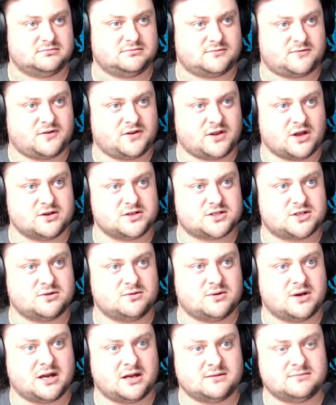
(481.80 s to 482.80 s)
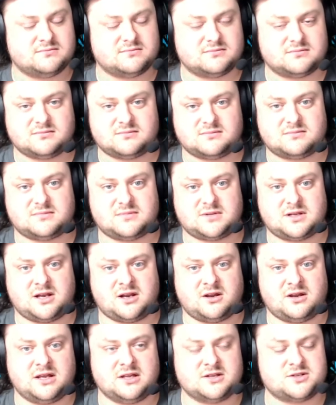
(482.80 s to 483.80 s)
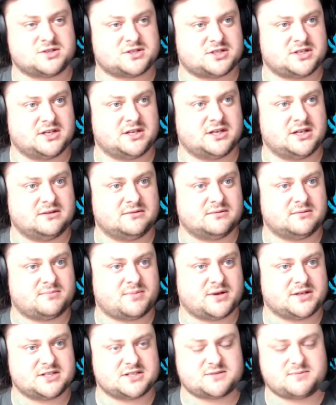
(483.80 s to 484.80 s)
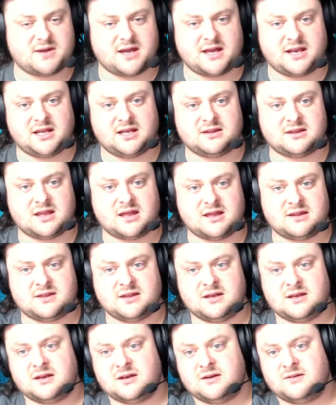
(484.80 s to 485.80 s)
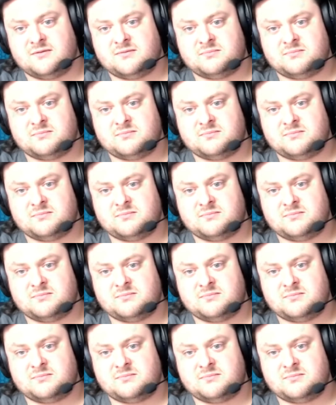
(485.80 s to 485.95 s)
for those who are, you know, interested in participating in the